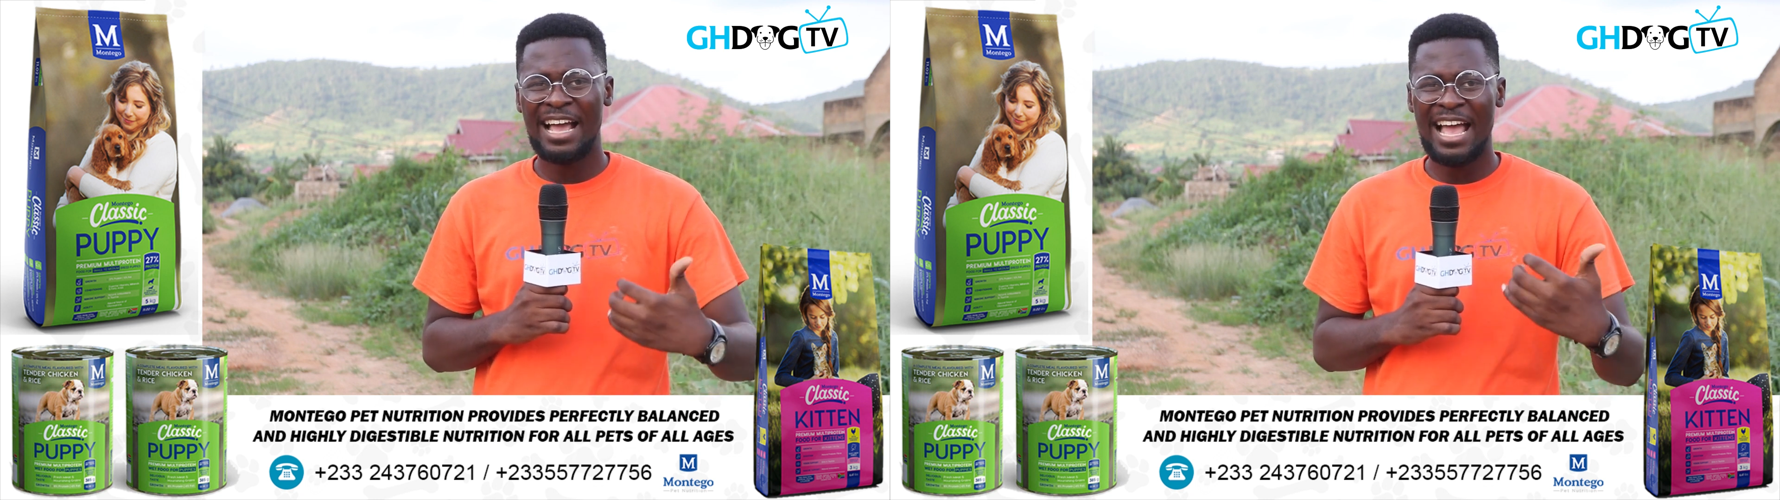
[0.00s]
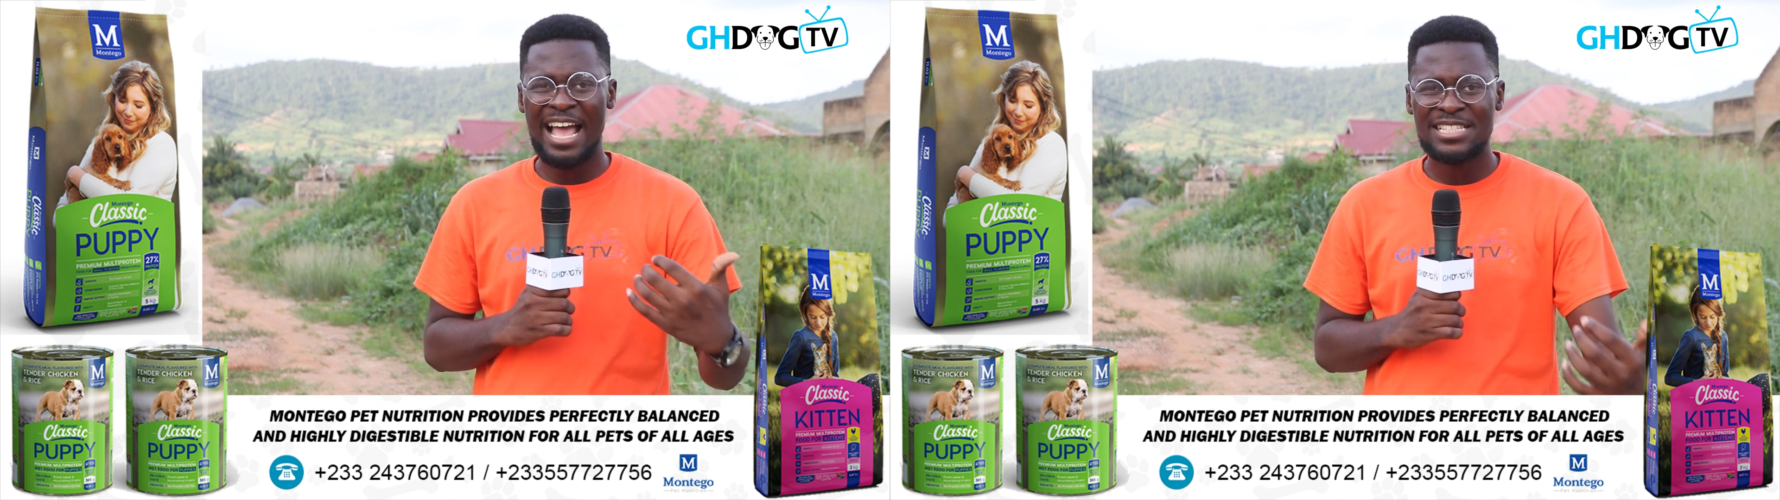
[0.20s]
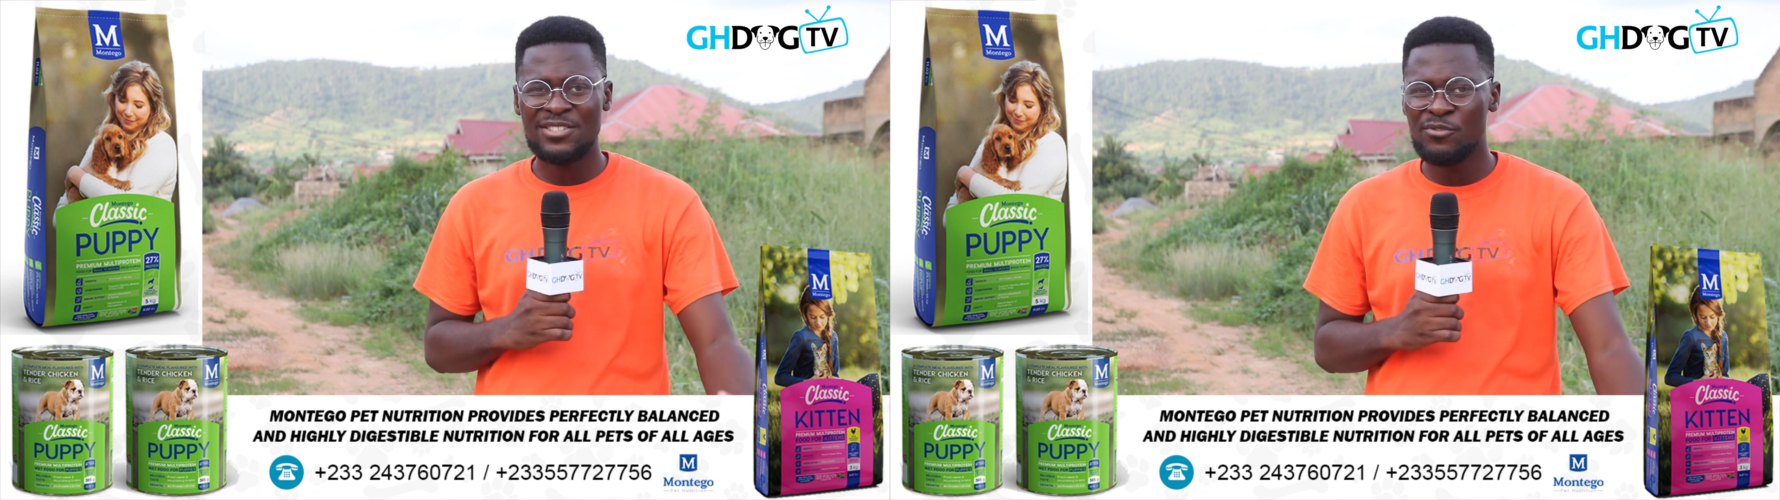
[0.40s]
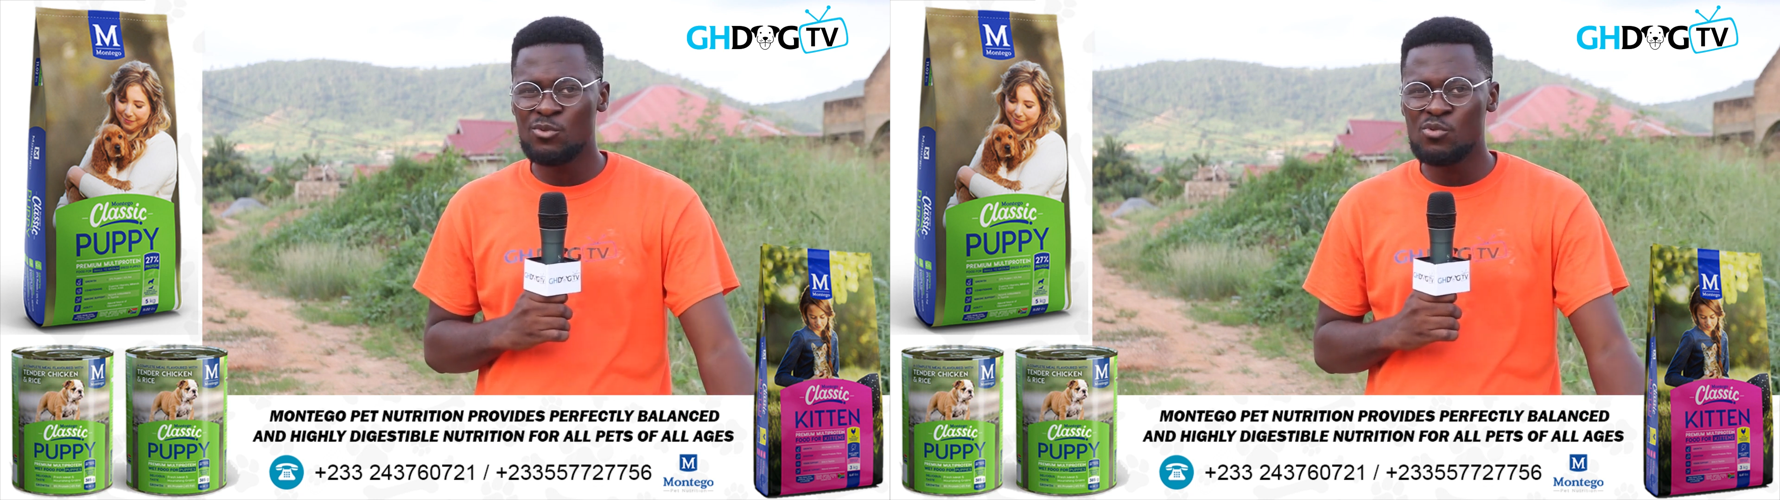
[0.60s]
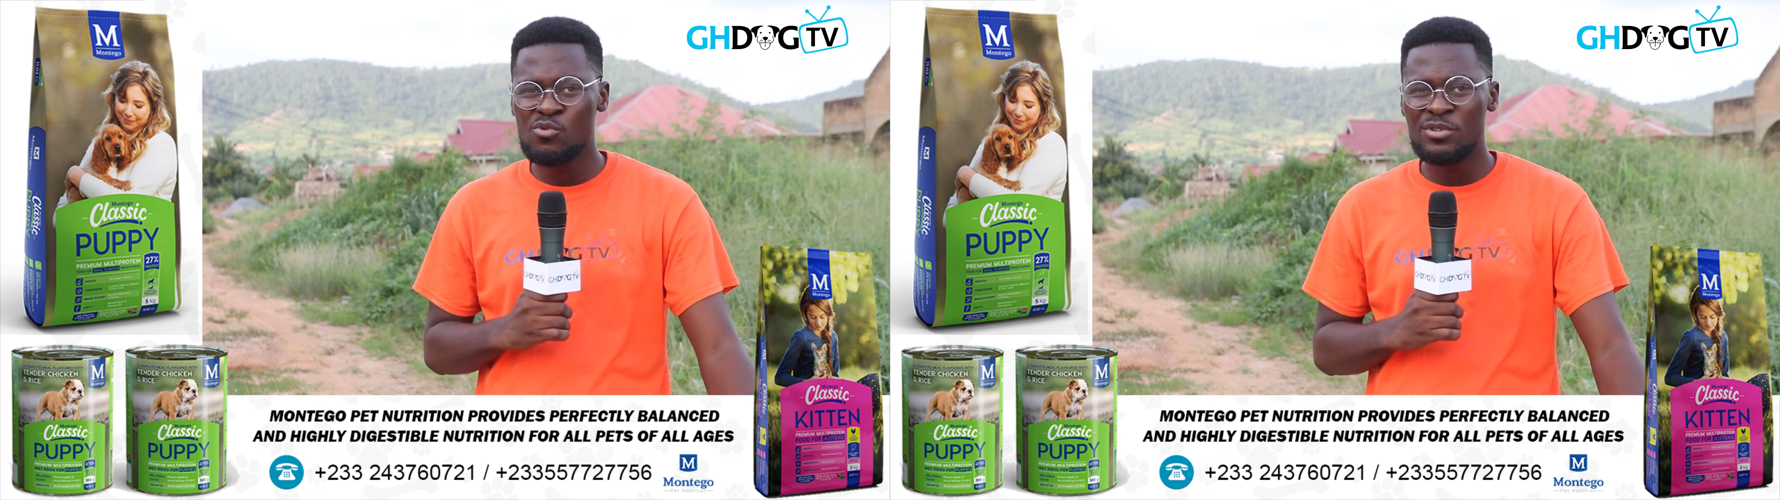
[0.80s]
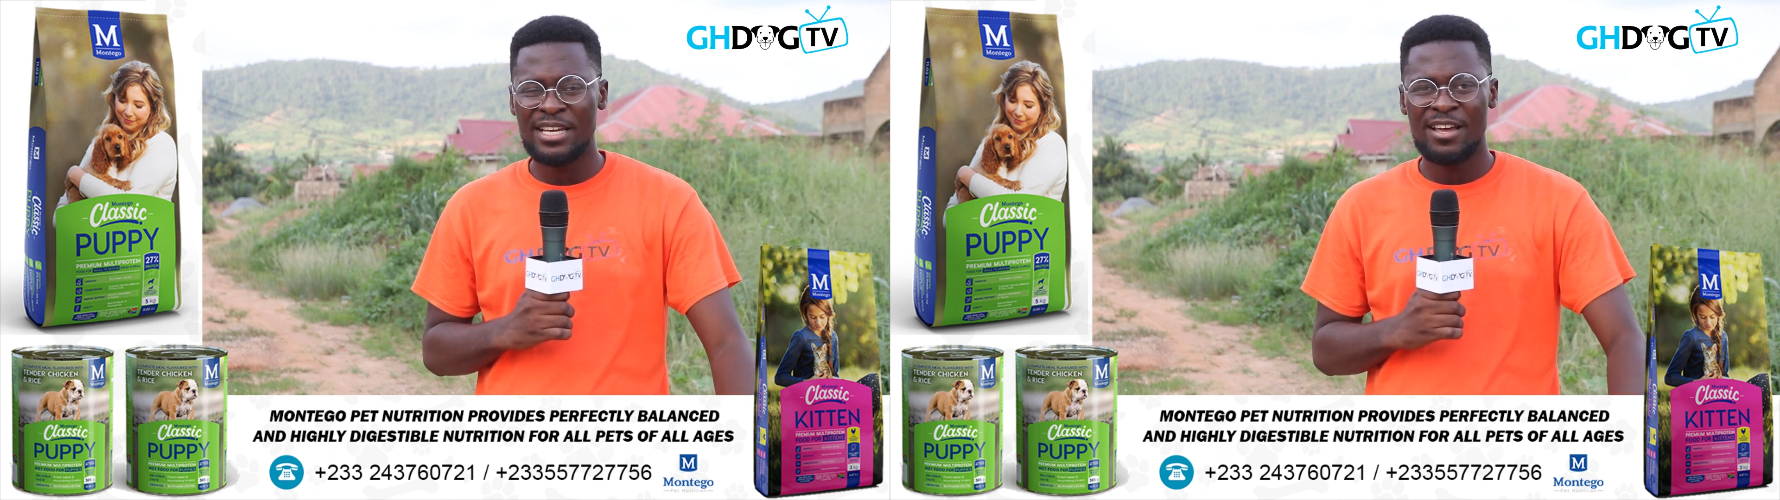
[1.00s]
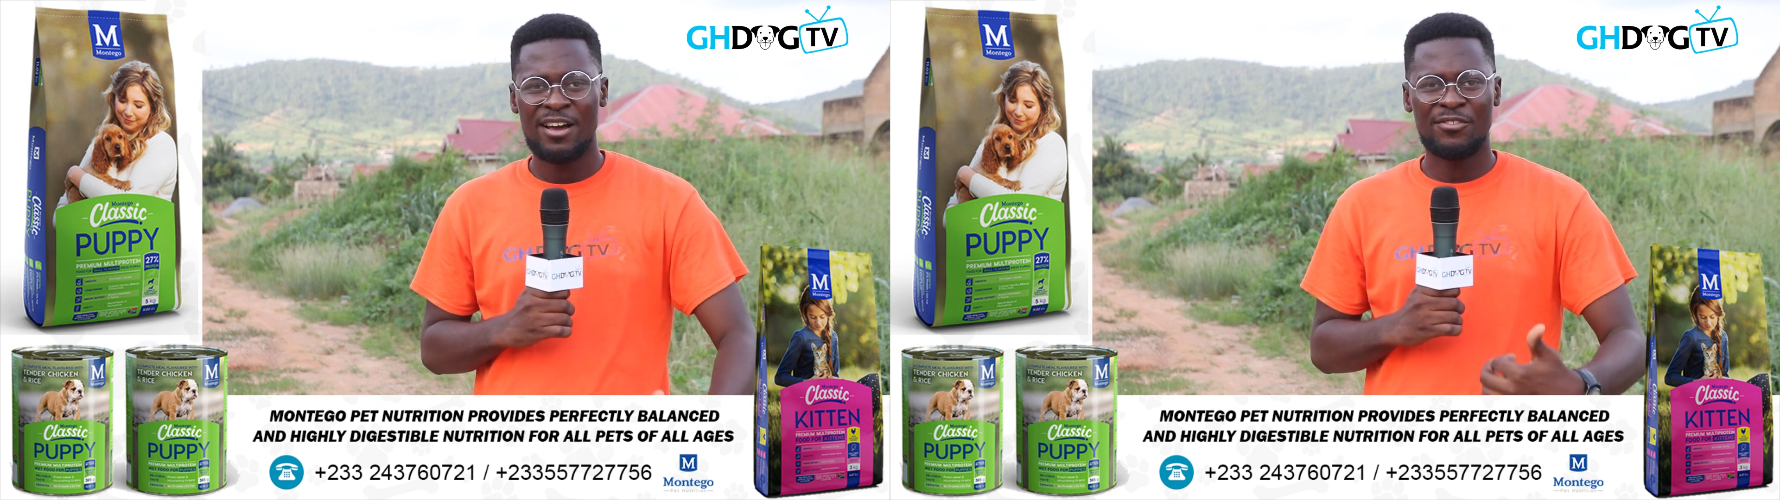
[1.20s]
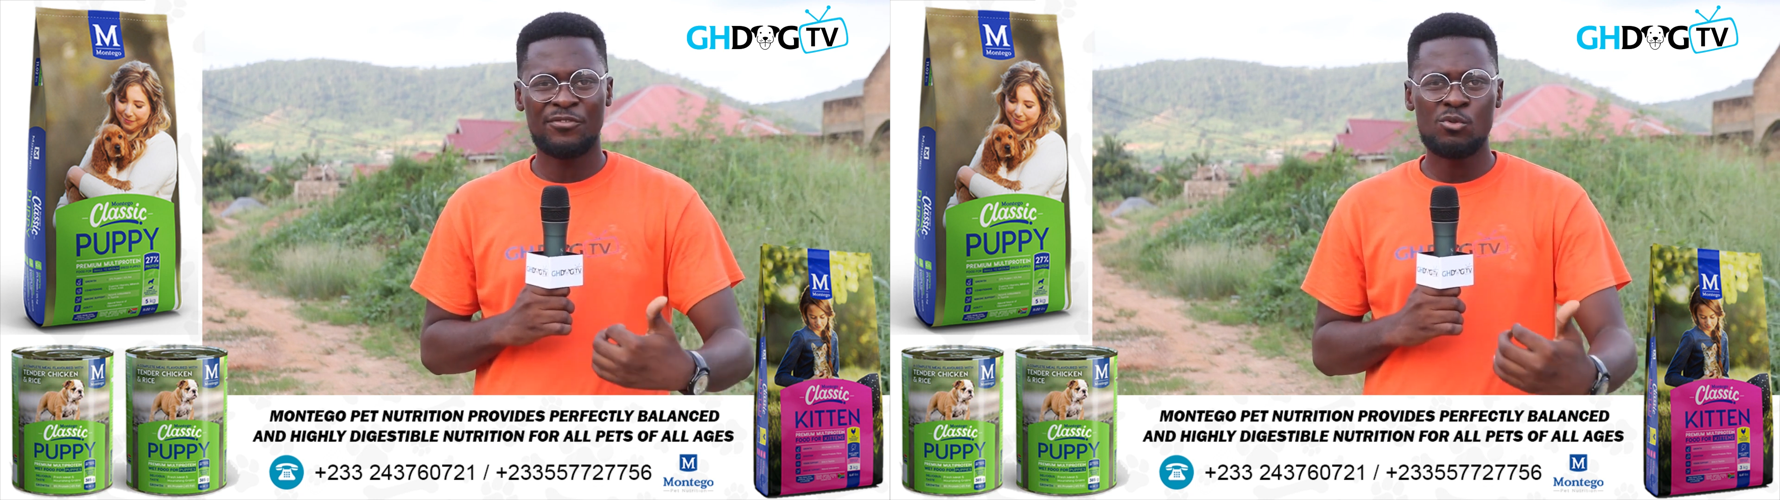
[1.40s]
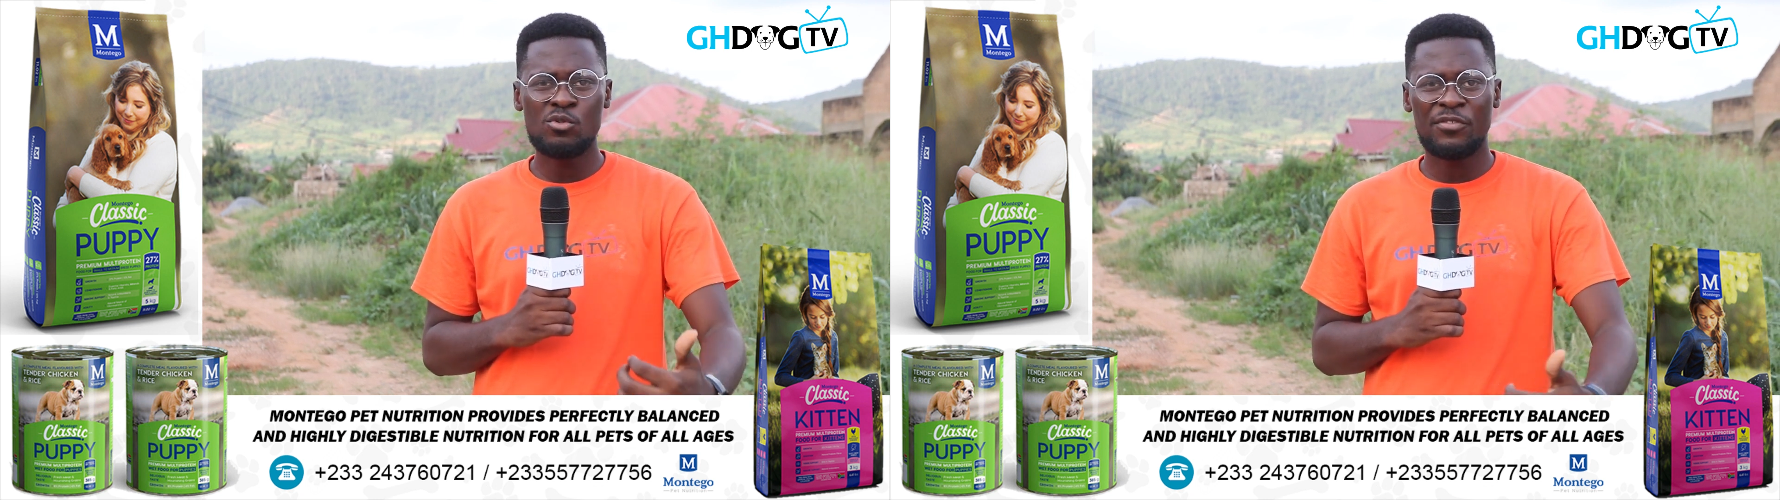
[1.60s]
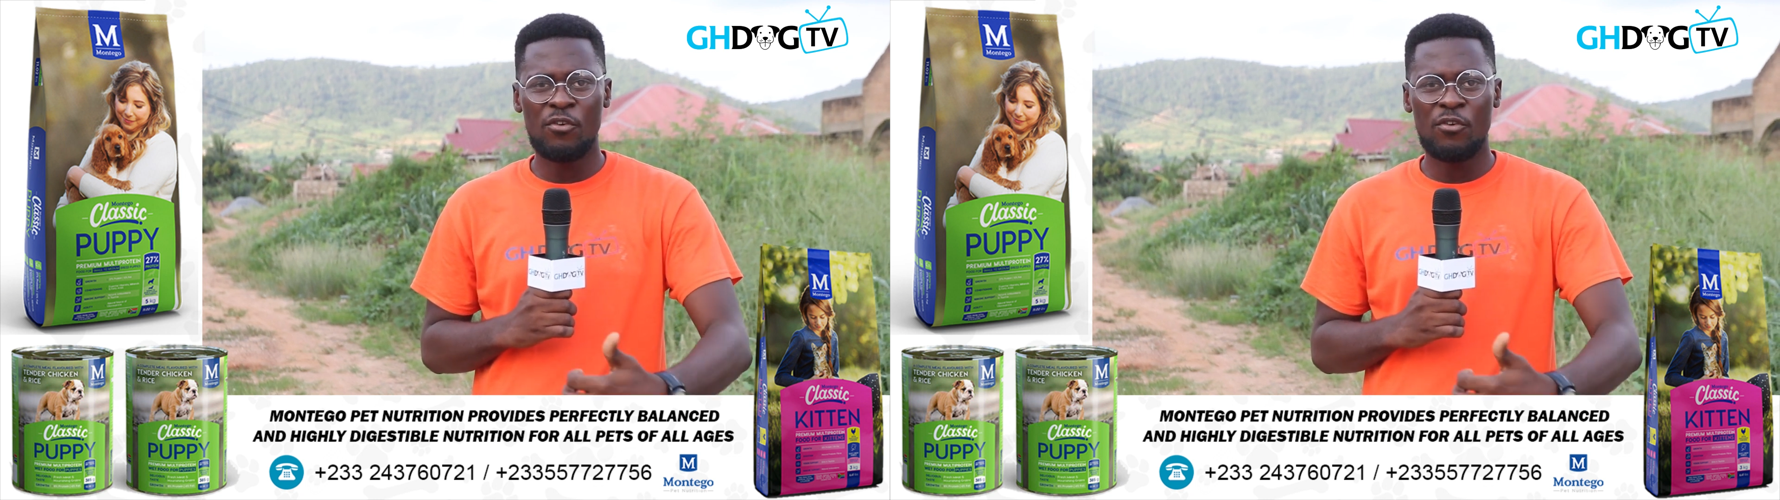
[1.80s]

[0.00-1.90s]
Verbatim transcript: cat food, food